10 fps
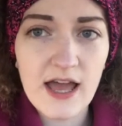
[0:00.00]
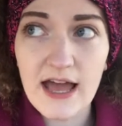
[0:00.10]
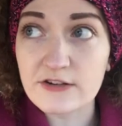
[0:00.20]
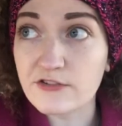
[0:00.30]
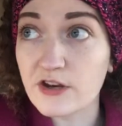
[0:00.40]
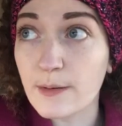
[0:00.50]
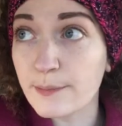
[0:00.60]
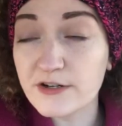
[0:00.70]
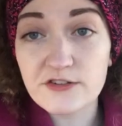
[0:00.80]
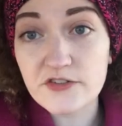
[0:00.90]
And just a
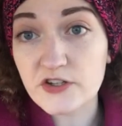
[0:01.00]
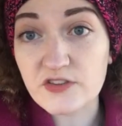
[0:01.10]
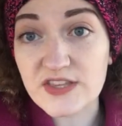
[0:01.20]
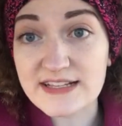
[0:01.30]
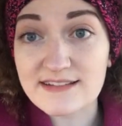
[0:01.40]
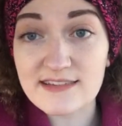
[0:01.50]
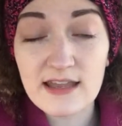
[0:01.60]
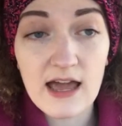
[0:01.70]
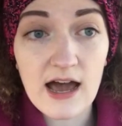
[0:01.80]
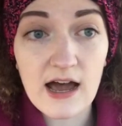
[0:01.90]
bunch of other things
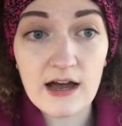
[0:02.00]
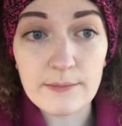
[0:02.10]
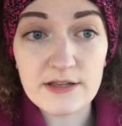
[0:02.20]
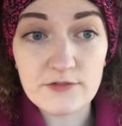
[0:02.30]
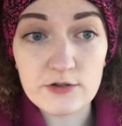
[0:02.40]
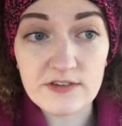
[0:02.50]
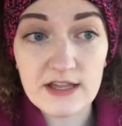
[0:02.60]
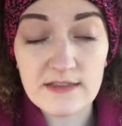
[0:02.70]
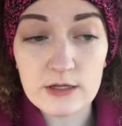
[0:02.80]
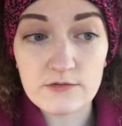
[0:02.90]
if you
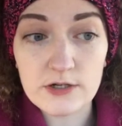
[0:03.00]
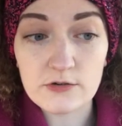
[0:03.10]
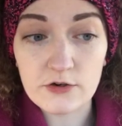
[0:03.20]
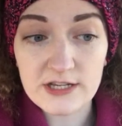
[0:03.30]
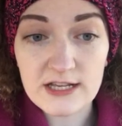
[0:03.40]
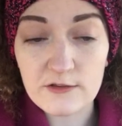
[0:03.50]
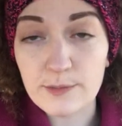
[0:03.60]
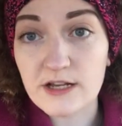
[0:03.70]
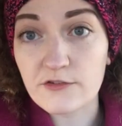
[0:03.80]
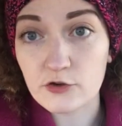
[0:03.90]
say that your videos are kids,
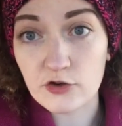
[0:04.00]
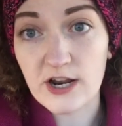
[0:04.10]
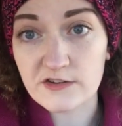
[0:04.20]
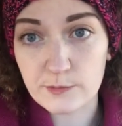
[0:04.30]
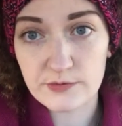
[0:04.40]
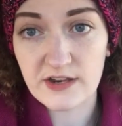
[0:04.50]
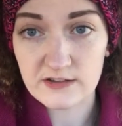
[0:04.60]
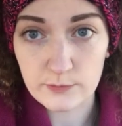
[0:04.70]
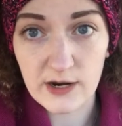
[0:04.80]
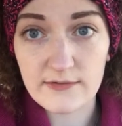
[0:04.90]
because they're trying to
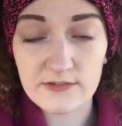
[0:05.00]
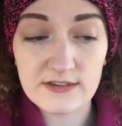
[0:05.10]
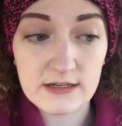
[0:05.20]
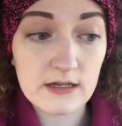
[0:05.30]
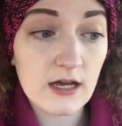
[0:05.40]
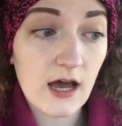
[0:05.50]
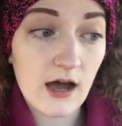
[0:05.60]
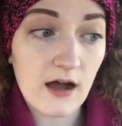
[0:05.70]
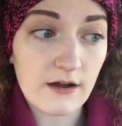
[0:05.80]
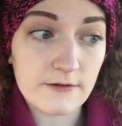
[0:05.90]
protect the privacy
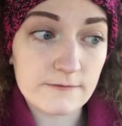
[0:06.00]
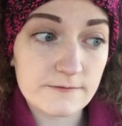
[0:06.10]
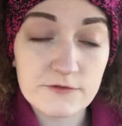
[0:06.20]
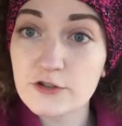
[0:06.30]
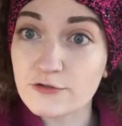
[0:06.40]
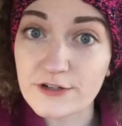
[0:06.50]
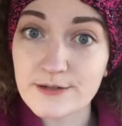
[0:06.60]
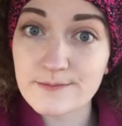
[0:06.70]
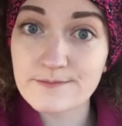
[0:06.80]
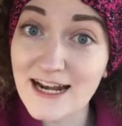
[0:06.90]
of children.